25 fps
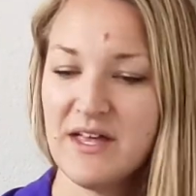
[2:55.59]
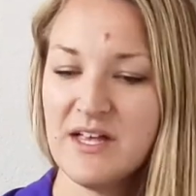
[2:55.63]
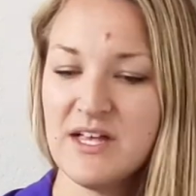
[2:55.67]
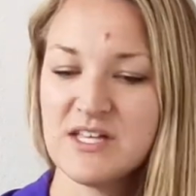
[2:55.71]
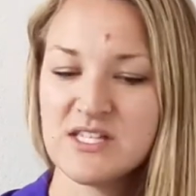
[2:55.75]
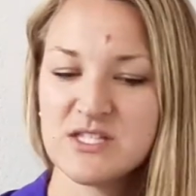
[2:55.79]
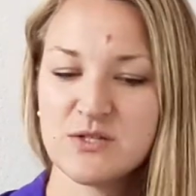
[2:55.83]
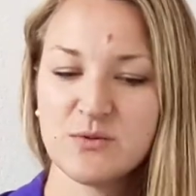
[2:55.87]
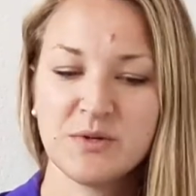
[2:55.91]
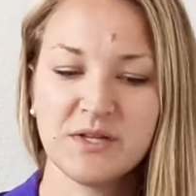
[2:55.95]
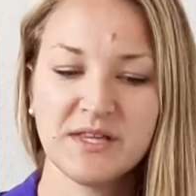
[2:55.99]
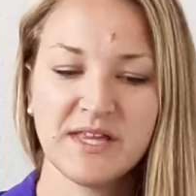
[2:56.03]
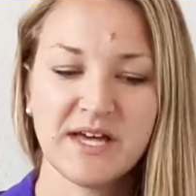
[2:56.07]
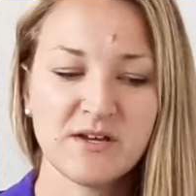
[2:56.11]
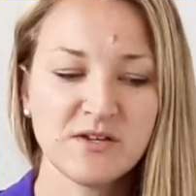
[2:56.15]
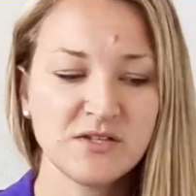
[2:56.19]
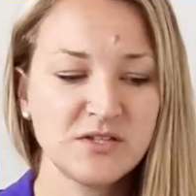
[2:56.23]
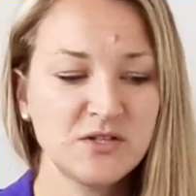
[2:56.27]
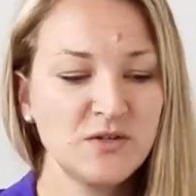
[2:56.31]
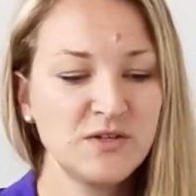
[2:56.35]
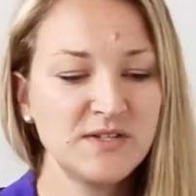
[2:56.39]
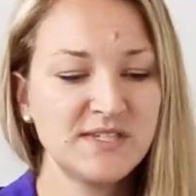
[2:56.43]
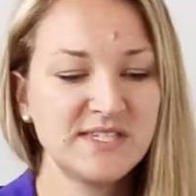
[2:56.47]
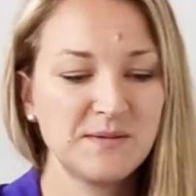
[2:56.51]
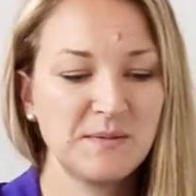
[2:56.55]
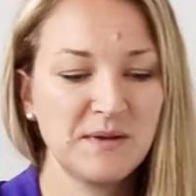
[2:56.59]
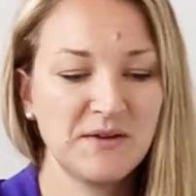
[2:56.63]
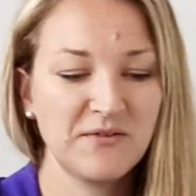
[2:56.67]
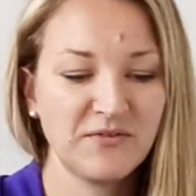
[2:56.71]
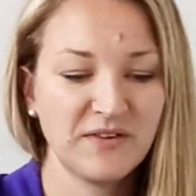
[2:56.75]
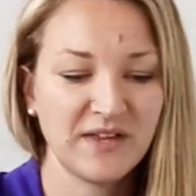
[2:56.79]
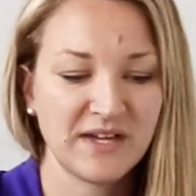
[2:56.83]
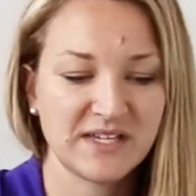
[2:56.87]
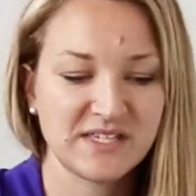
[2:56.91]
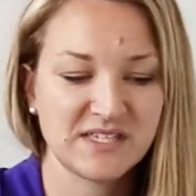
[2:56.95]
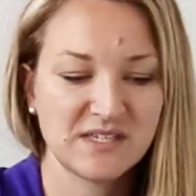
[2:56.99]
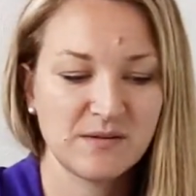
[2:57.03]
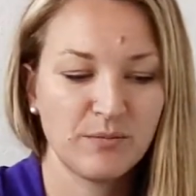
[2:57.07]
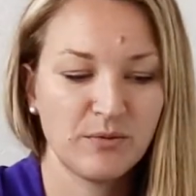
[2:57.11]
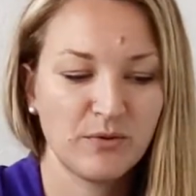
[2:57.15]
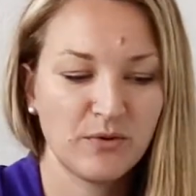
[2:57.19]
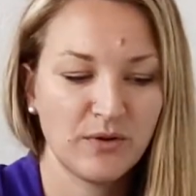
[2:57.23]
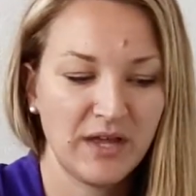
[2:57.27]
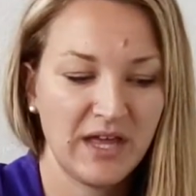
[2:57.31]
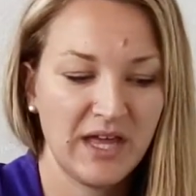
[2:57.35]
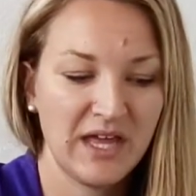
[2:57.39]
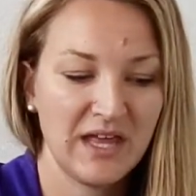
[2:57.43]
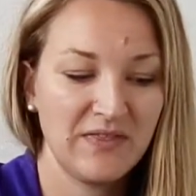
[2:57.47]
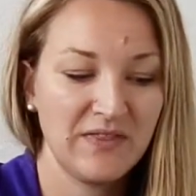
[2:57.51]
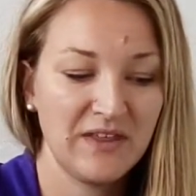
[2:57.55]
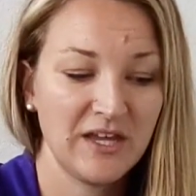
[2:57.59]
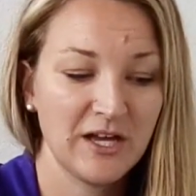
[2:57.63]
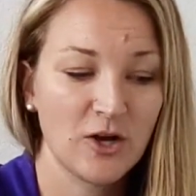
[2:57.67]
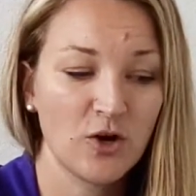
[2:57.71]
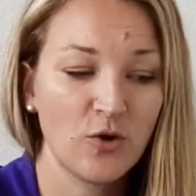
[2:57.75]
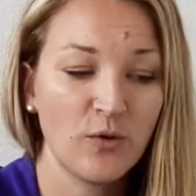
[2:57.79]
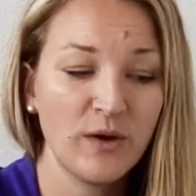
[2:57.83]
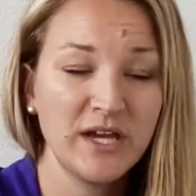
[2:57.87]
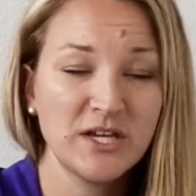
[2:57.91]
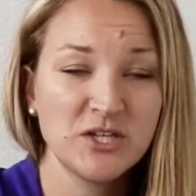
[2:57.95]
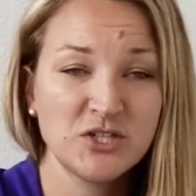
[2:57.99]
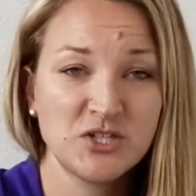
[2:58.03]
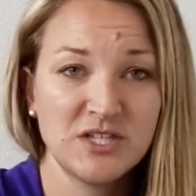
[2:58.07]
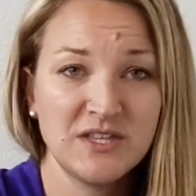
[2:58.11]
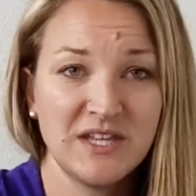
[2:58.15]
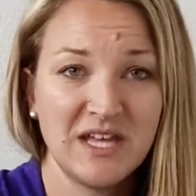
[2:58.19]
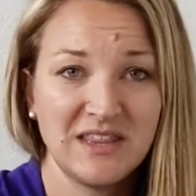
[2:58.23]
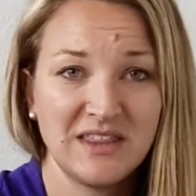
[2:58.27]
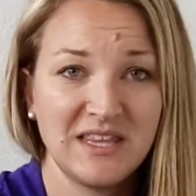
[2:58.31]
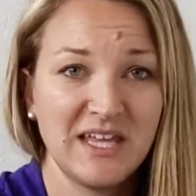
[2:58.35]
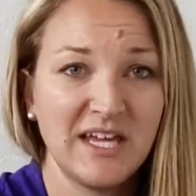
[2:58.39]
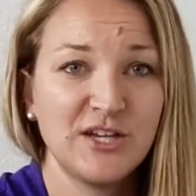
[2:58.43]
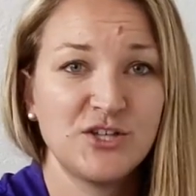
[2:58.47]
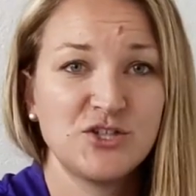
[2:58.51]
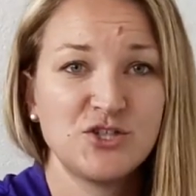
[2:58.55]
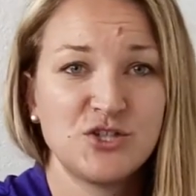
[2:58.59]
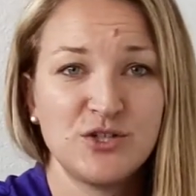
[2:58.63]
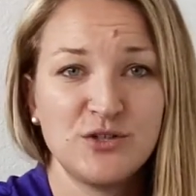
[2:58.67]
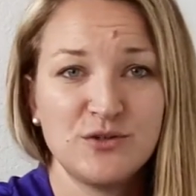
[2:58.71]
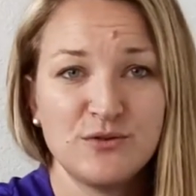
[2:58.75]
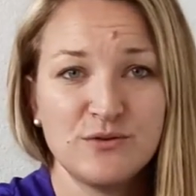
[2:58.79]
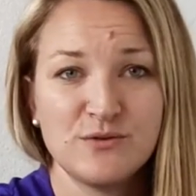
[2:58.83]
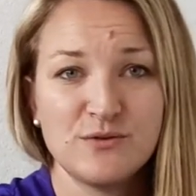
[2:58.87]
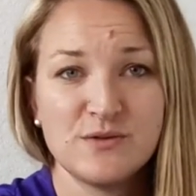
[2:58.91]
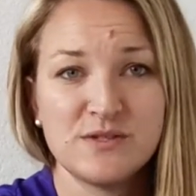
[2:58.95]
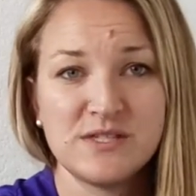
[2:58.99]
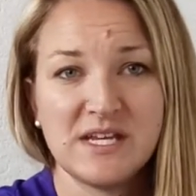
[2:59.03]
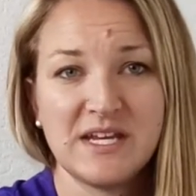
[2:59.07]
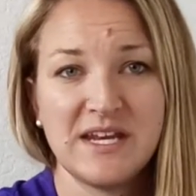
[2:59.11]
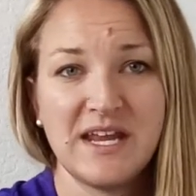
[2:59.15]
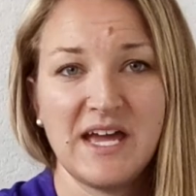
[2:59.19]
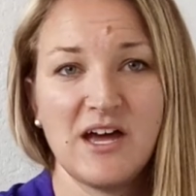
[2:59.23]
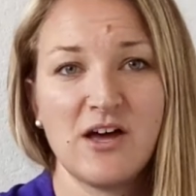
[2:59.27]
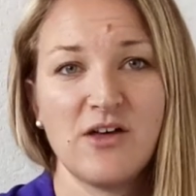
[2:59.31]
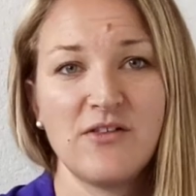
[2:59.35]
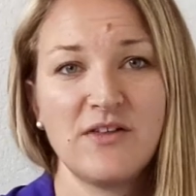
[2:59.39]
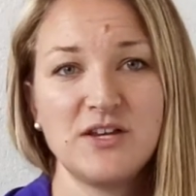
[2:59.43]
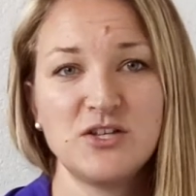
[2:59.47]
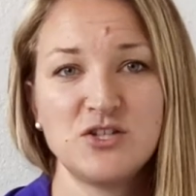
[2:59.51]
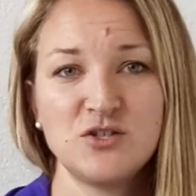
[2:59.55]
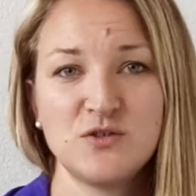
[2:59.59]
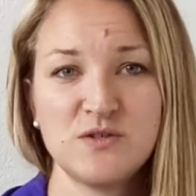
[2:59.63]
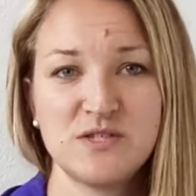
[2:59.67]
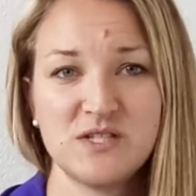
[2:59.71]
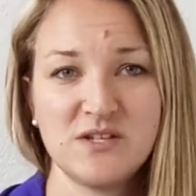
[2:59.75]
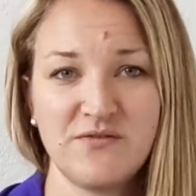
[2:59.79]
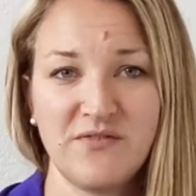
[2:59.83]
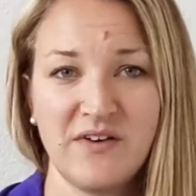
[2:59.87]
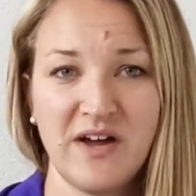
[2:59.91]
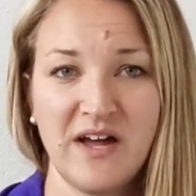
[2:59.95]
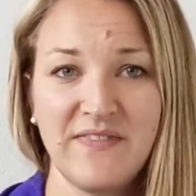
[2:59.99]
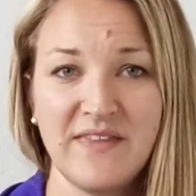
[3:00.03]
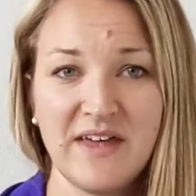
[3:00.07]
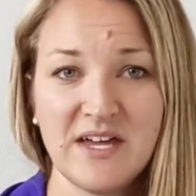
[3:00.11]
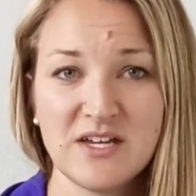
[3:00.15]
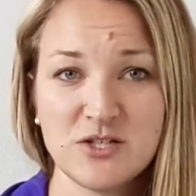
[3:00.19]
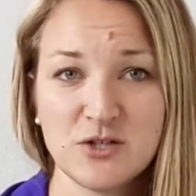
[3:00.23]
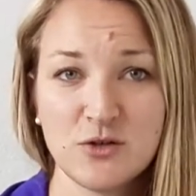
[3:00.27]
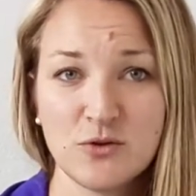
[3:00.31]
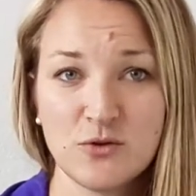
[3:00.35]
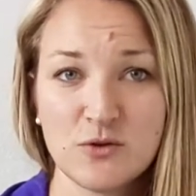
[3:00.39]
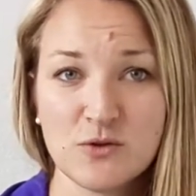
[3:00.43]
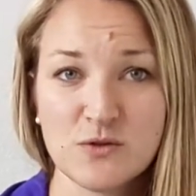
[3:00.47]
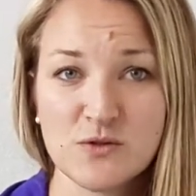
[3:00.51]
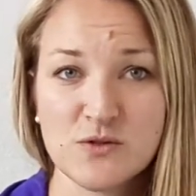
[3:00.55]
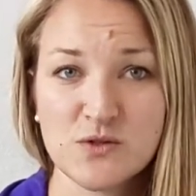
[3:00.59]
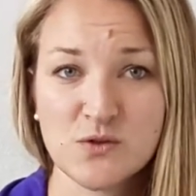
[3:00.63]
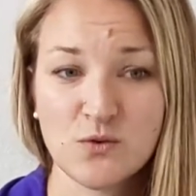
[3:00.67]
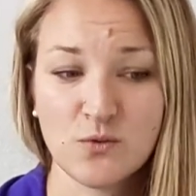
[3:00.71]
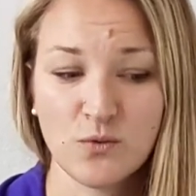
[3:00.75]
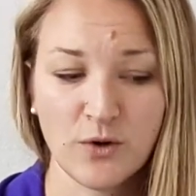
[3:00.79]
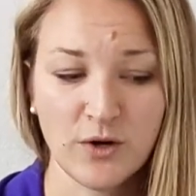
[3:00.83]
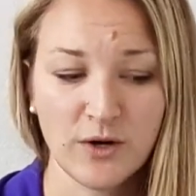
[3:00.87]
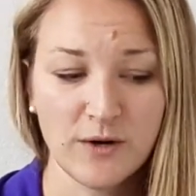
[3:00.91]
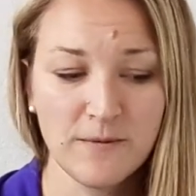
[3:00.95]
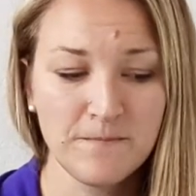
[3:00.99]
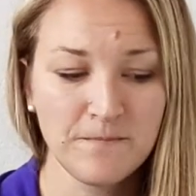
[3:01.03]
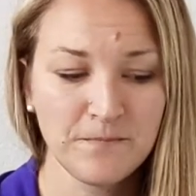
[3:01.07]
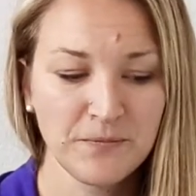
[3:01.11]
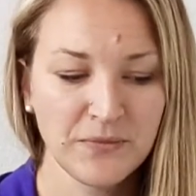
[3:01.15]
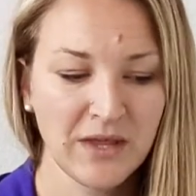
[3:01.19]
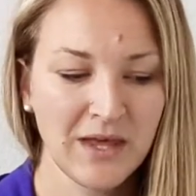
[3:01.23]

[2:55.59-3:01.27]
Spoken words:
So allow students to be flexible in the equation that they choose and how they choose to find that total score.